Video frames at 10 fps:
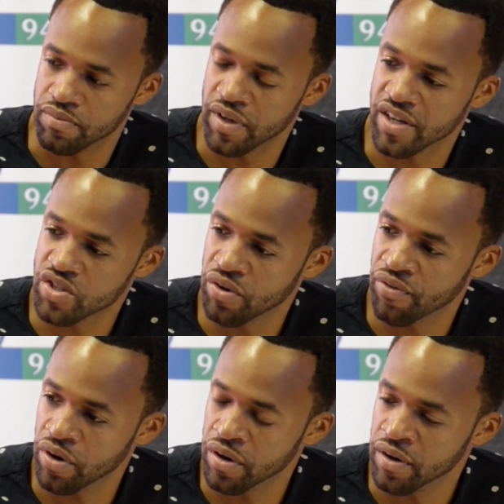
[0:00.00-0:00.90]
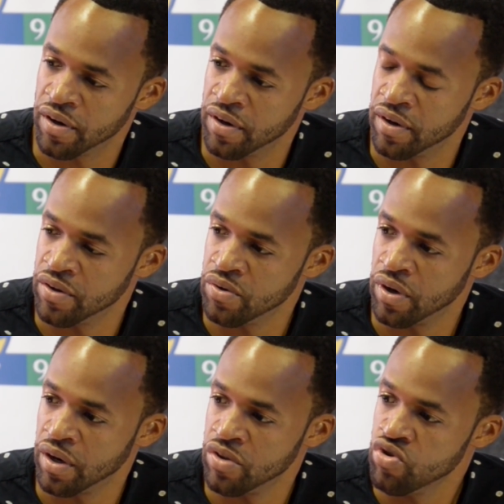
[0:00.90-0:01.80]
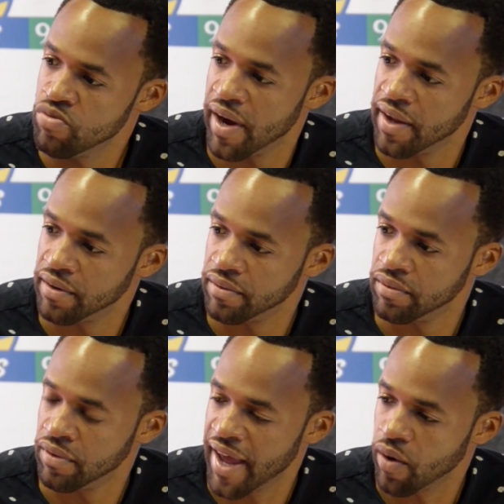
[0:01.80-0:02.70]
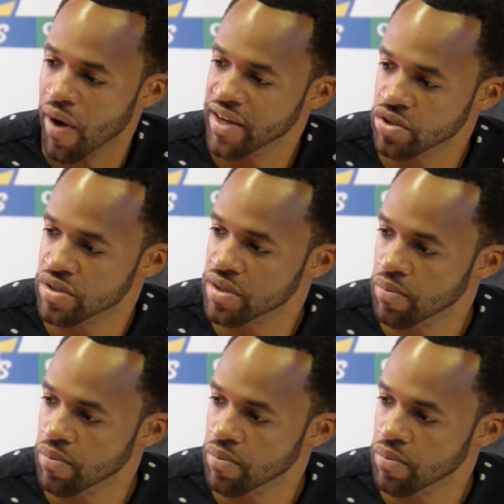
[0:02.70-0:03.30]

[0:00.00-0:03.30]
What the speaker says: because you are a new band. Like, why should